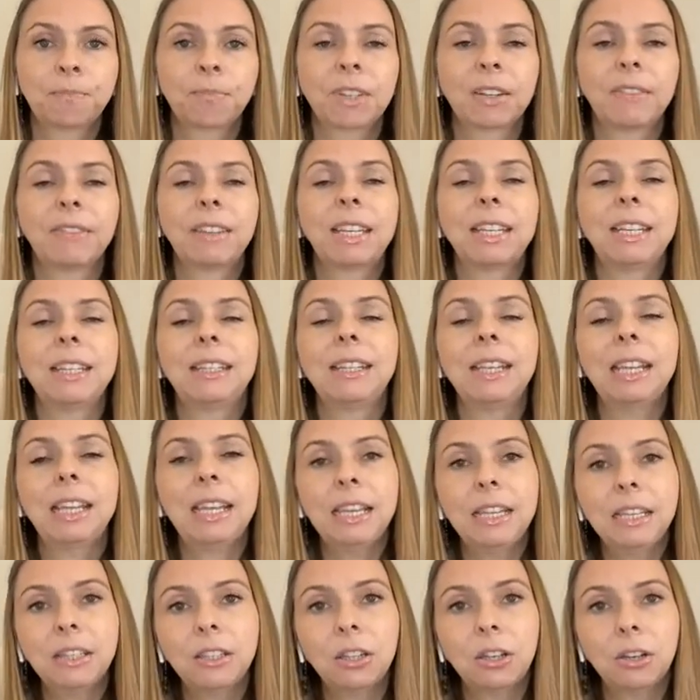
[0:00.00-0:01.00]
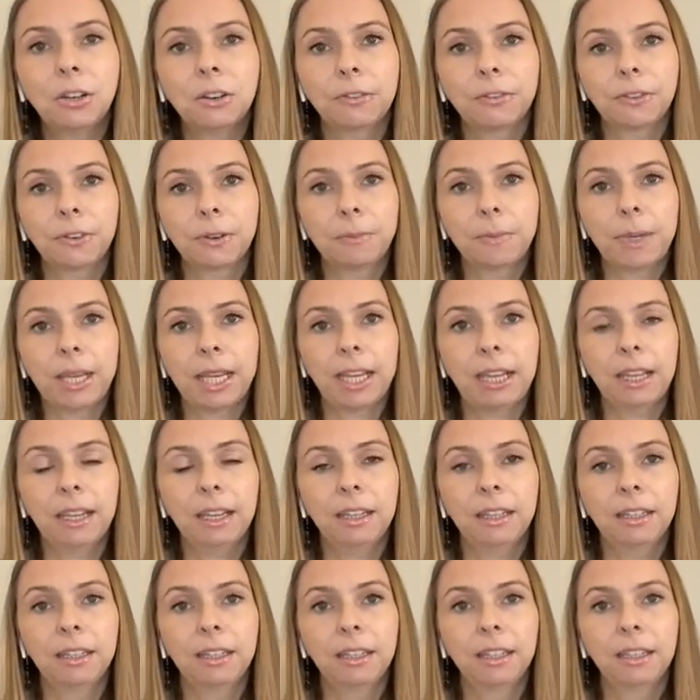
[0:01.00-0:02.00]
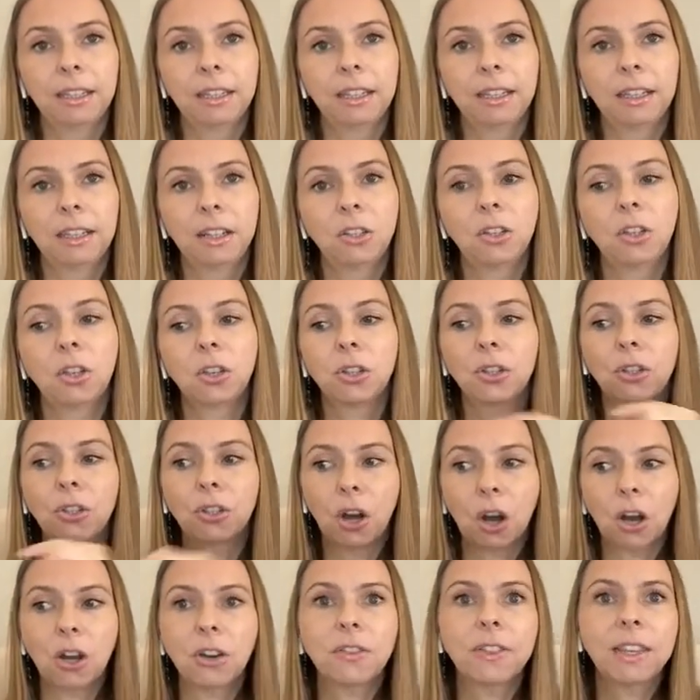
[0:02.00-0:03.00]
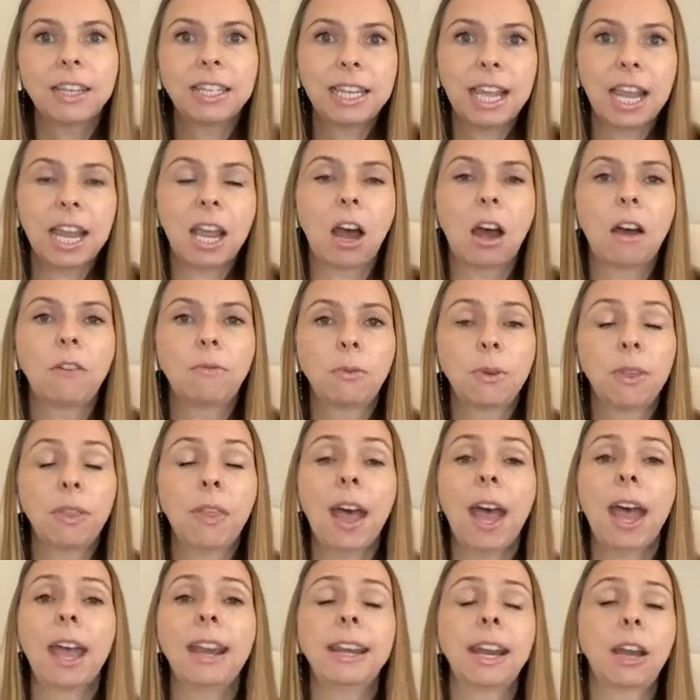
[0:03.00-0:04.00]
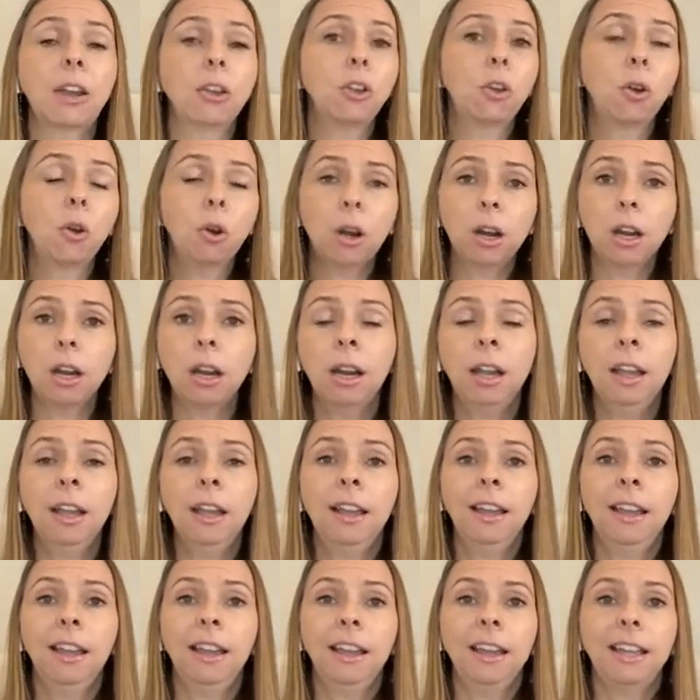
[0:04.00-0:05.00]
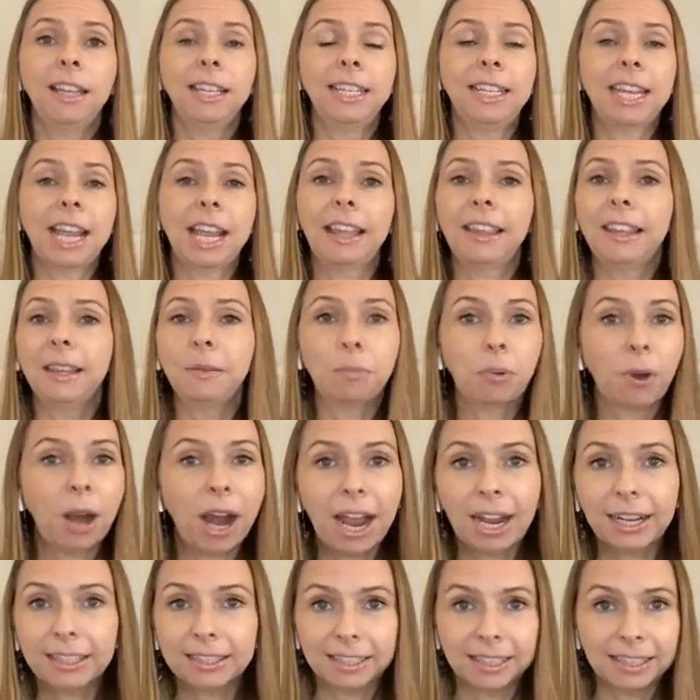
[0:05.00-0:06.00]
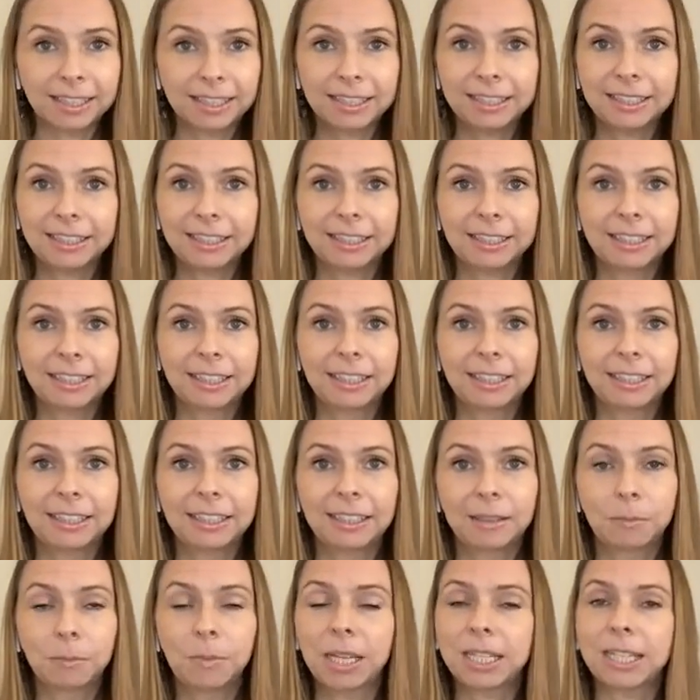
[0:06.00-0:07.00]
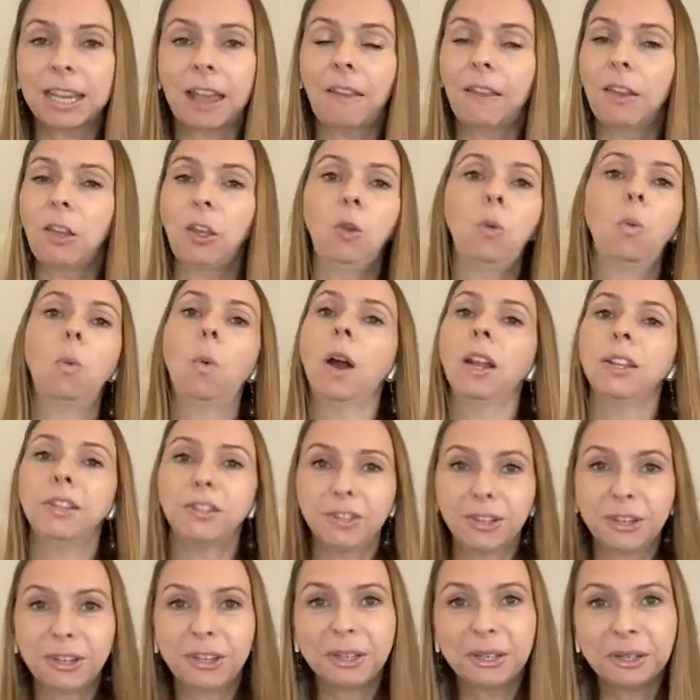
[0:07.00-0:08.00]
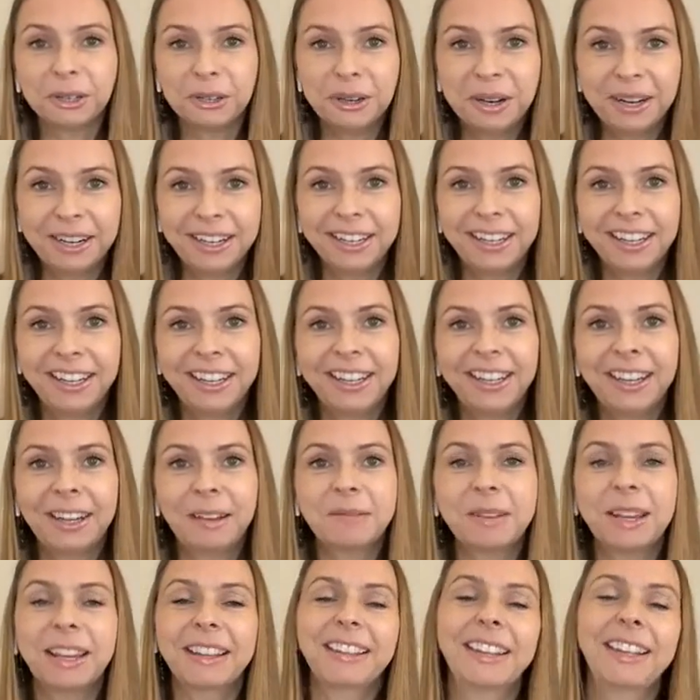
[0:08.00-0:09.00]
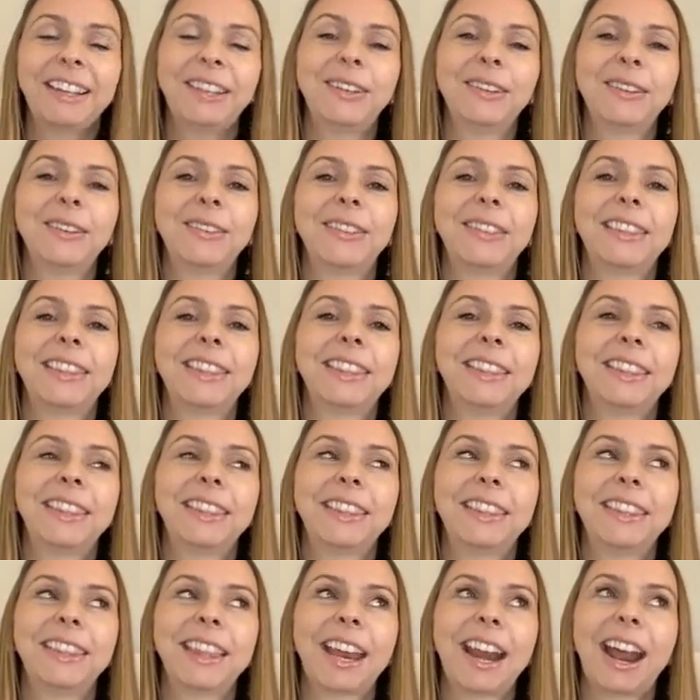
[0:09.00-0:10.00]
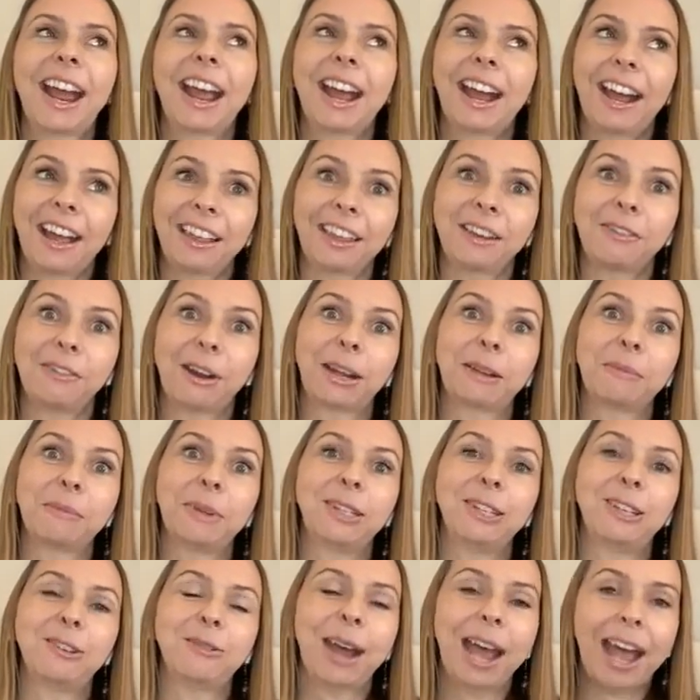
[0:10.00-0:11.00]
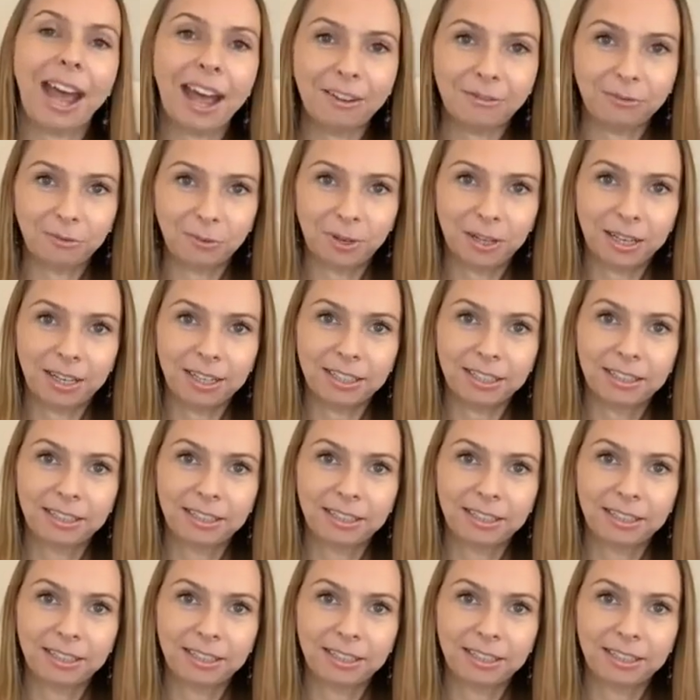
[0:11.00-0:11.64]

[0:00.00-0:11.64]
that it's easier for me to start the day off with that. Now, your daily practice, I'm not telling you what to do, I'm telling you that I highly recommend you have one.